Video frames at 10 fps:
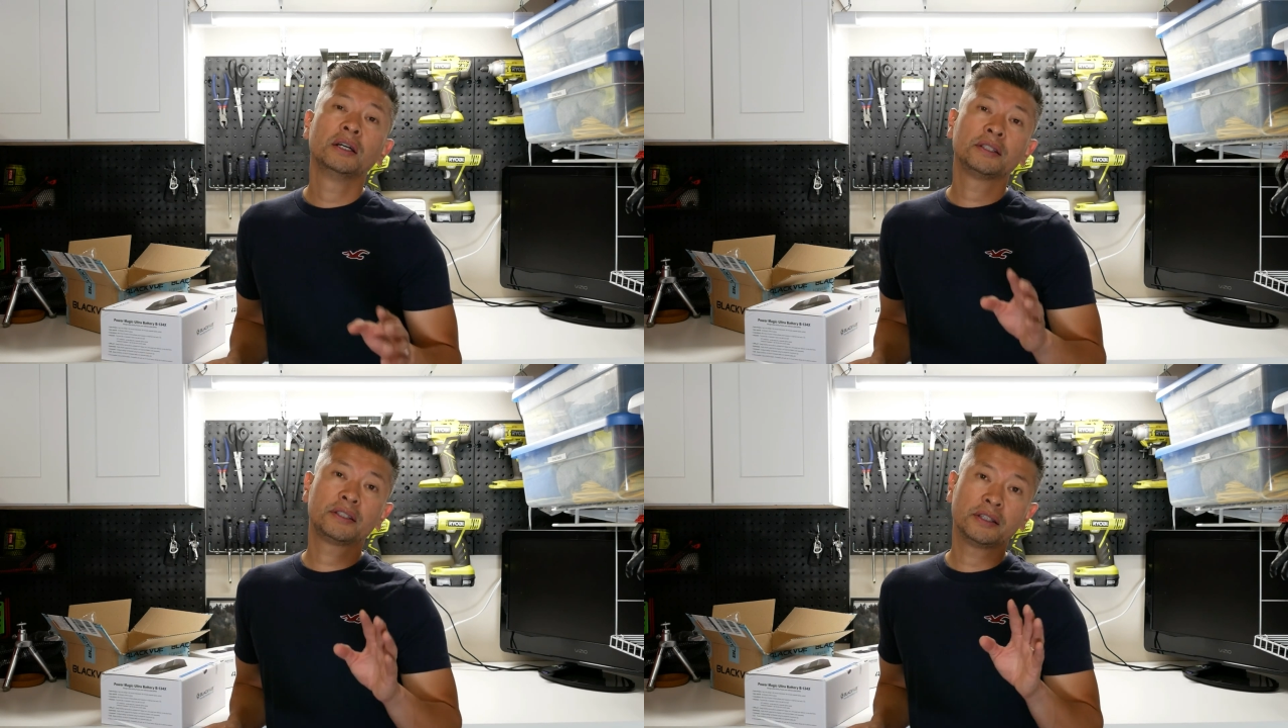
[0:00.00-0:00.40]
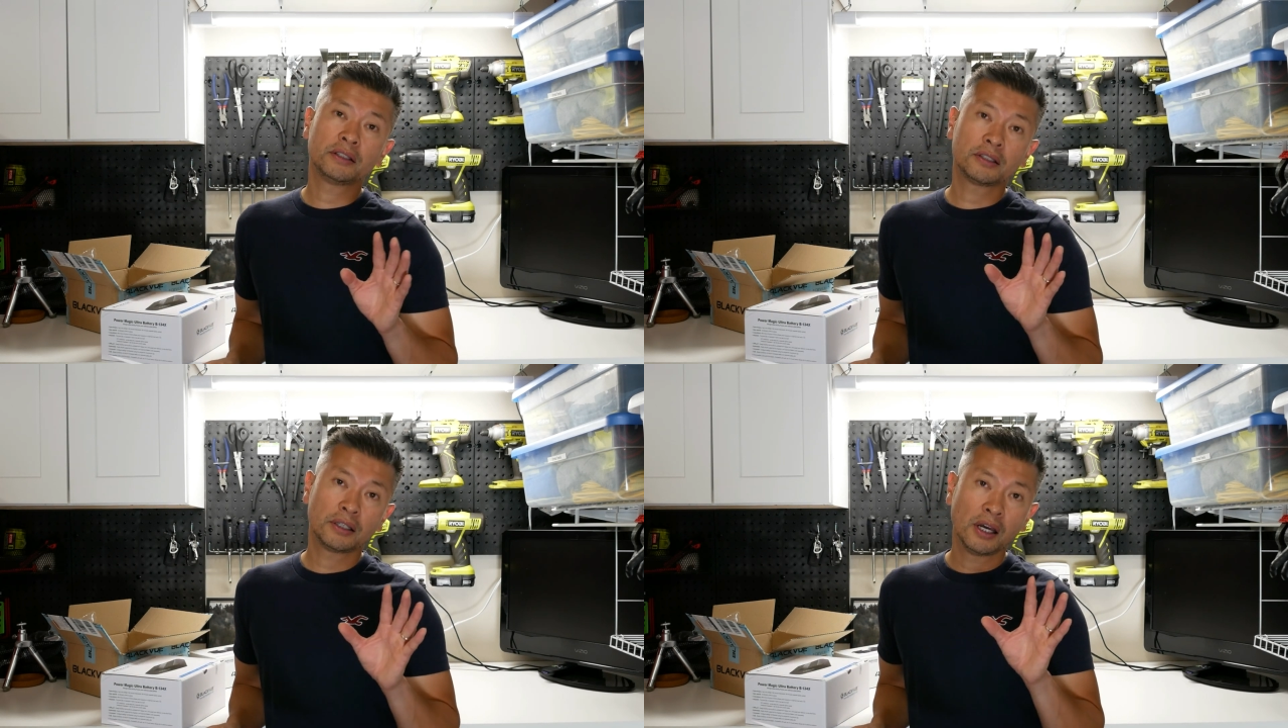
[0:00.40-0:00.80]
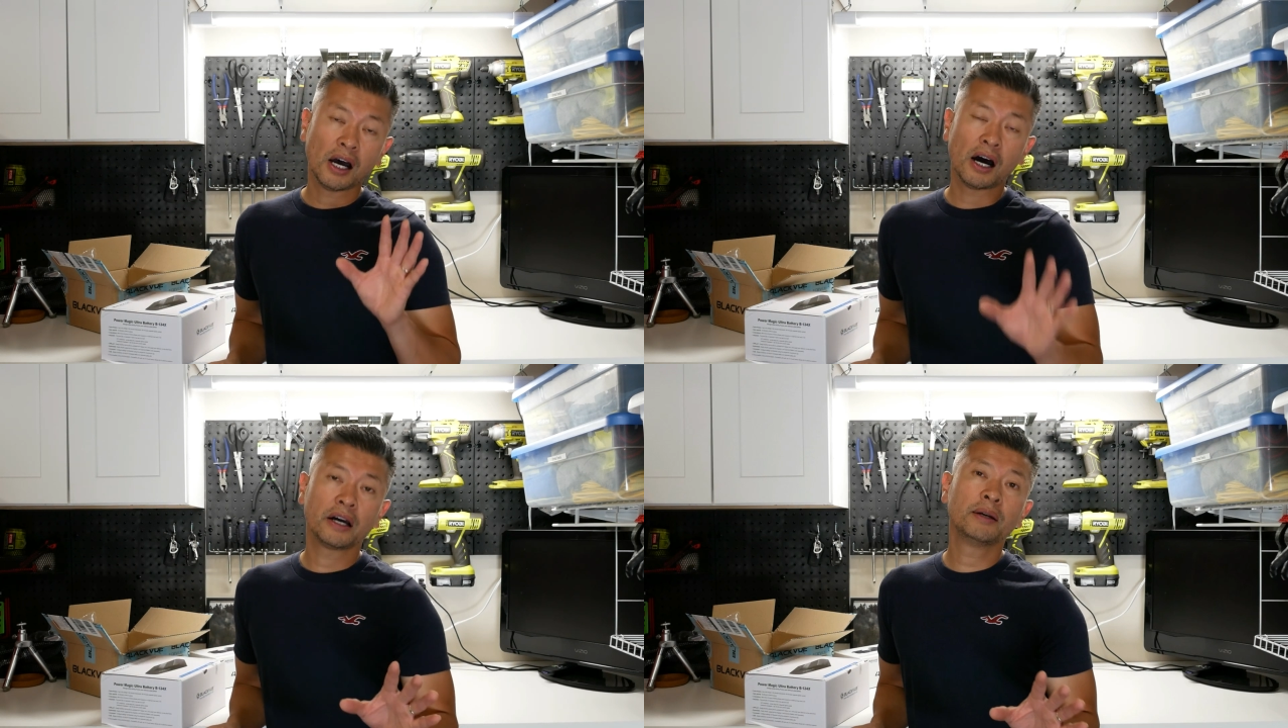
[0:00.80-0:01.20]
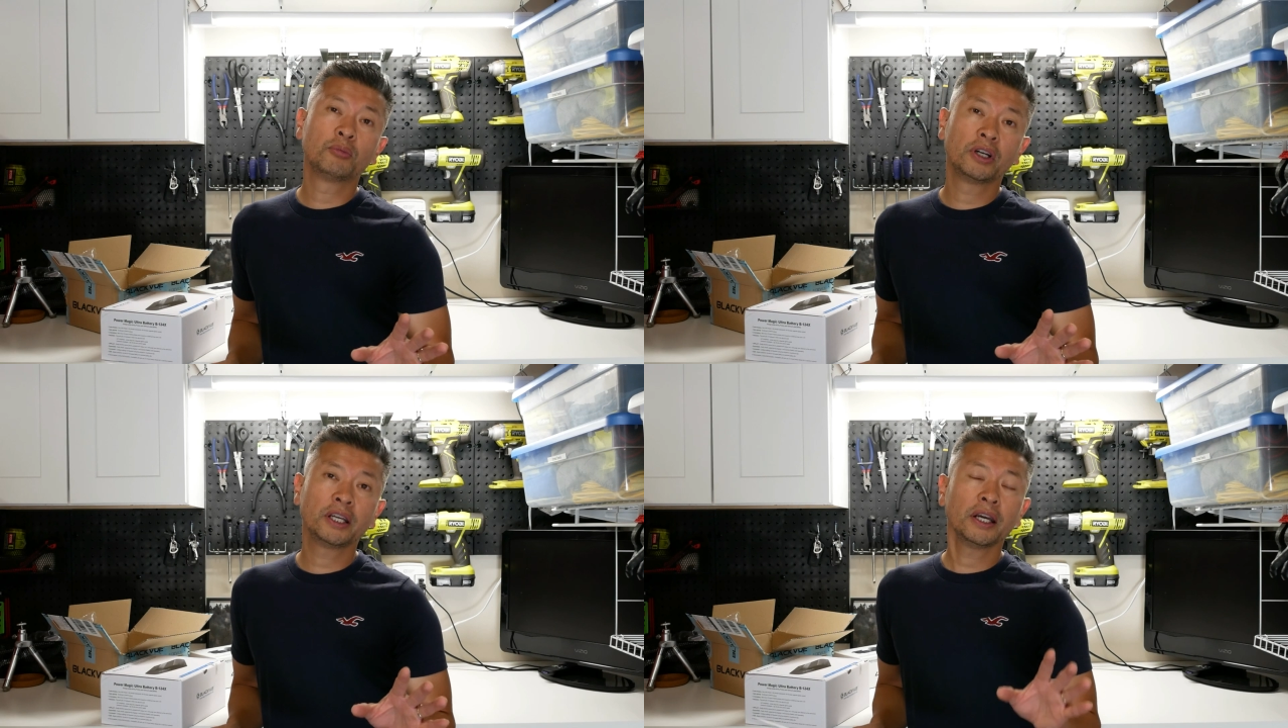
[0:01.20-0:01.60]
Since I
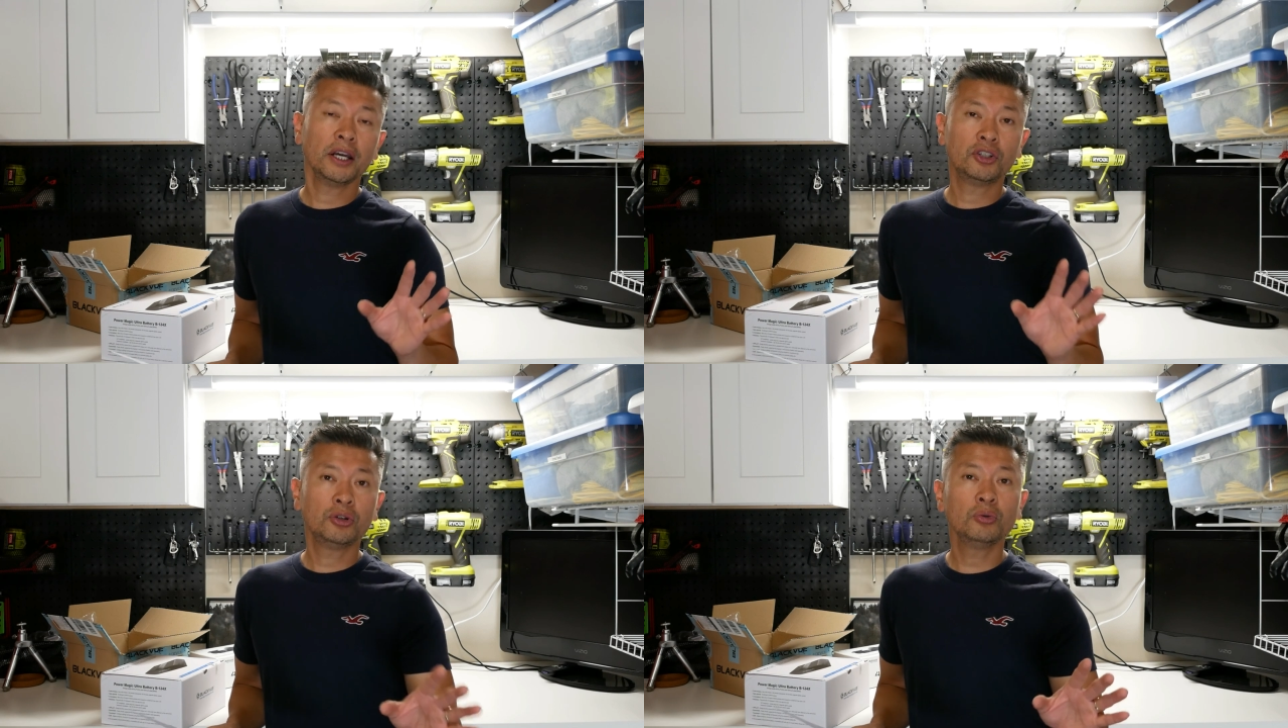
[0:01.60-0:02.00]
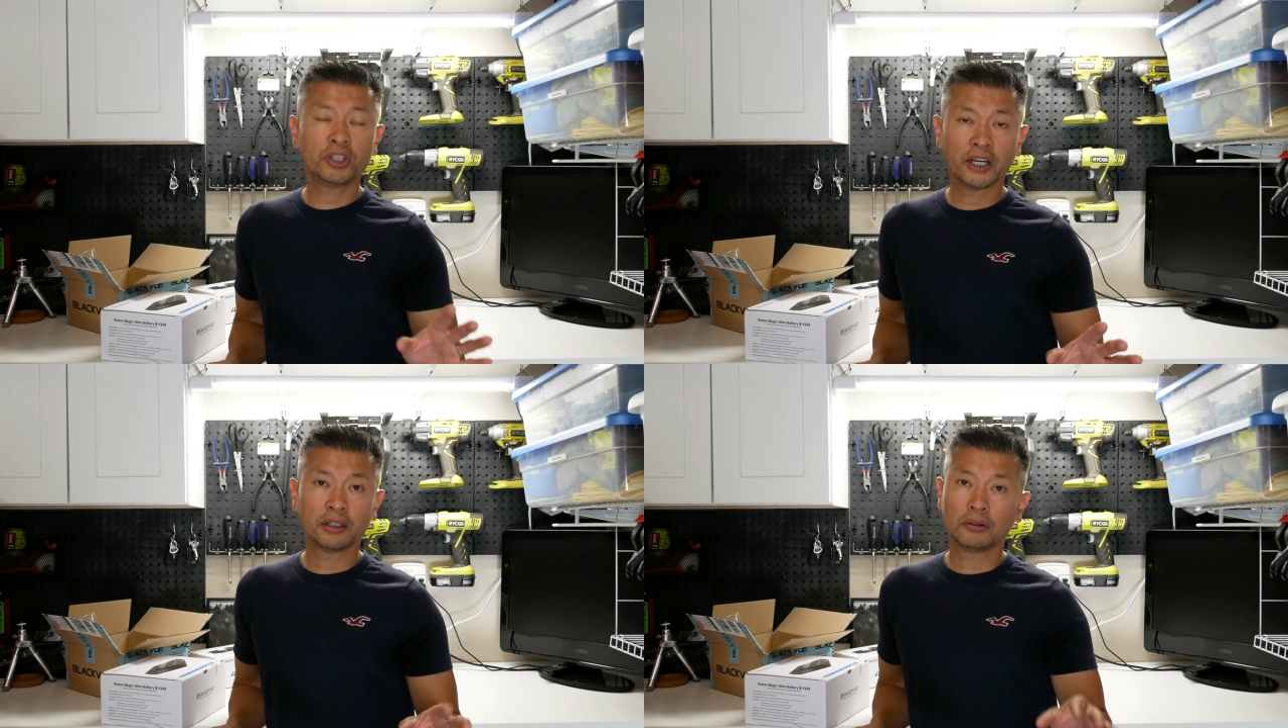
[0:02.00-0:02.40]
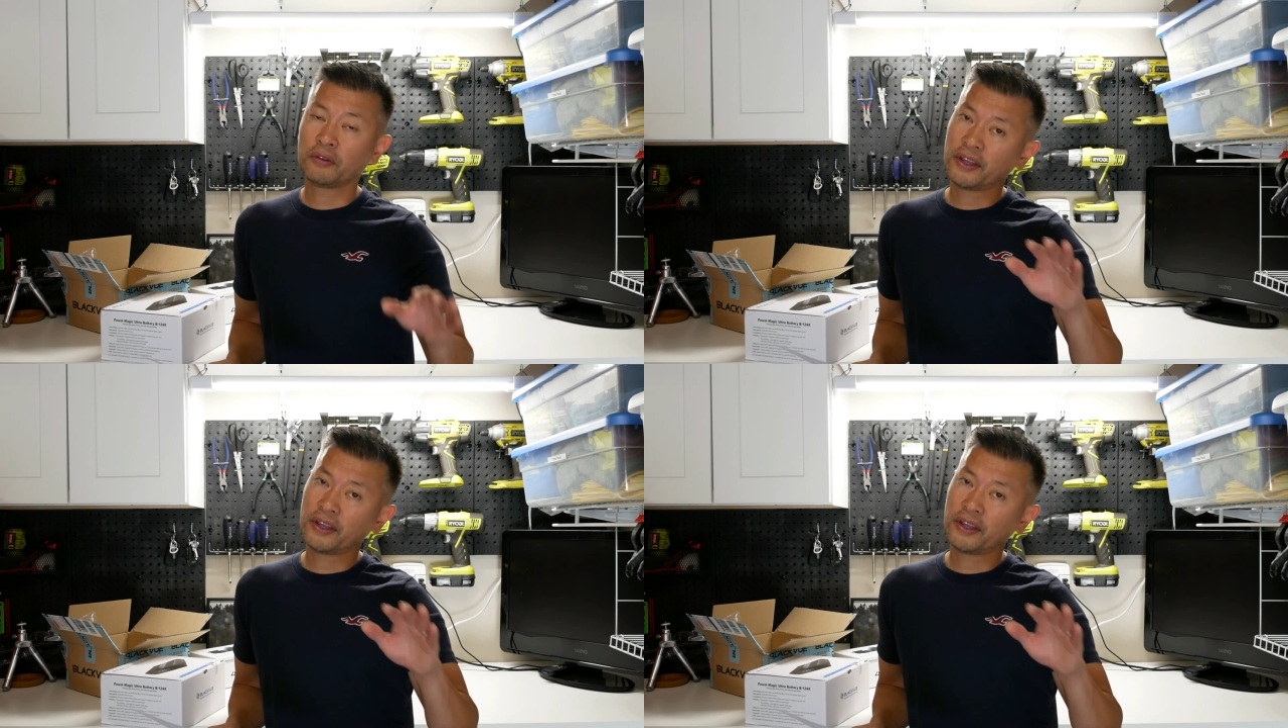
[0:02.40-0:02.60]
am running a 2-channel,